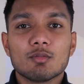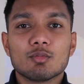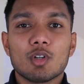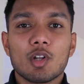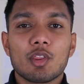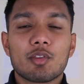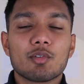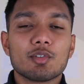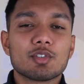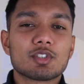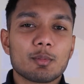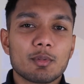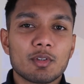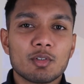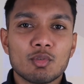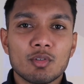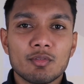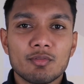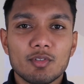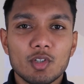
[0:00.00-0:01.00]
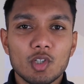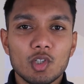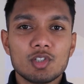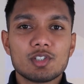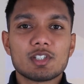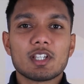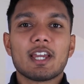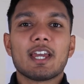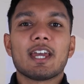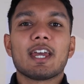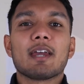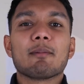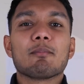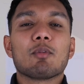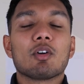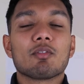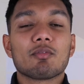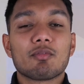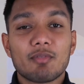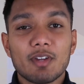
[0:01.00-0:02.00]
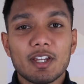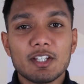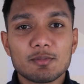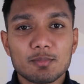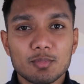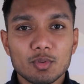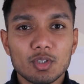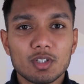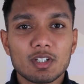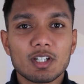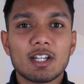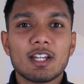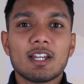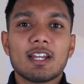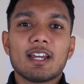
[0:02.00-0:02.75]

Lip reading: run through some of the reviews on Facebook.